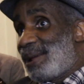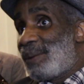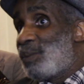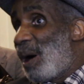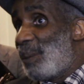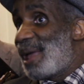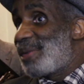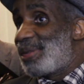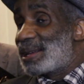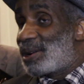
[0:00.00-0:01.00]
In one way,
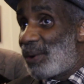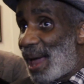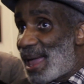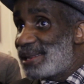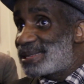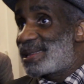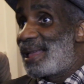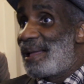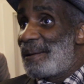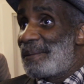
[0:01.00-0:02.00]
you think, great.
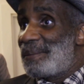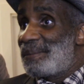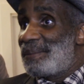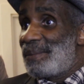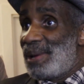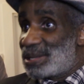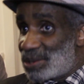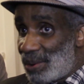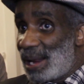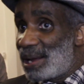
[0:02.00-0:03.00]

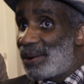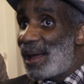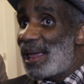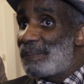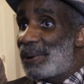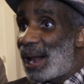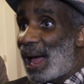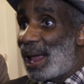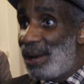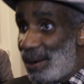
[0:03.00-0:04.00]
It's really great, but
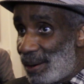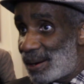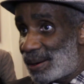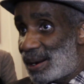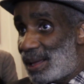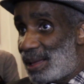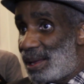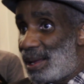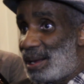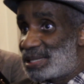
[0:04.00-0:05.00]
I learned
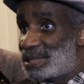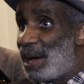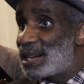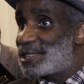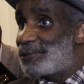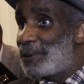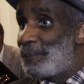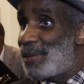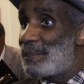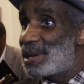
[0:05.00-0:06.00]
as much
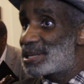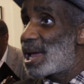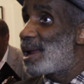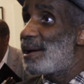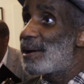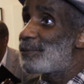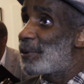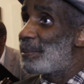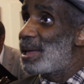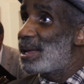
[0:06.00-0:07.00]
from them as they learned
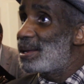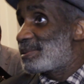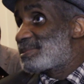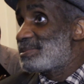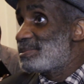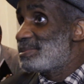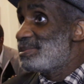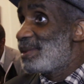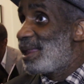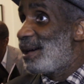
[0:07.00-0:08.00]
from me,
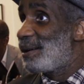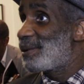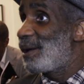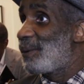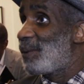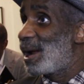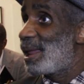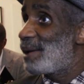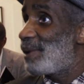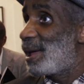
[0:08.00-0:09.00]
you know, on one
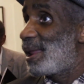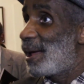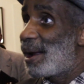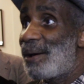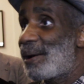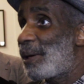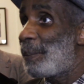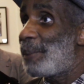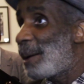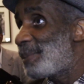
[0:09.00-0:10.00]
level. I learned
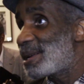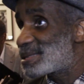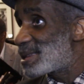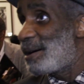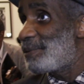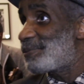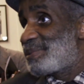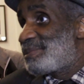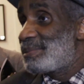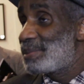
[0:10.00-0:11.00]
about myself.
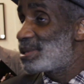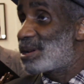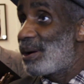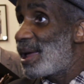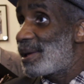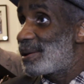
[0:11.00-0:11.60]
It's great.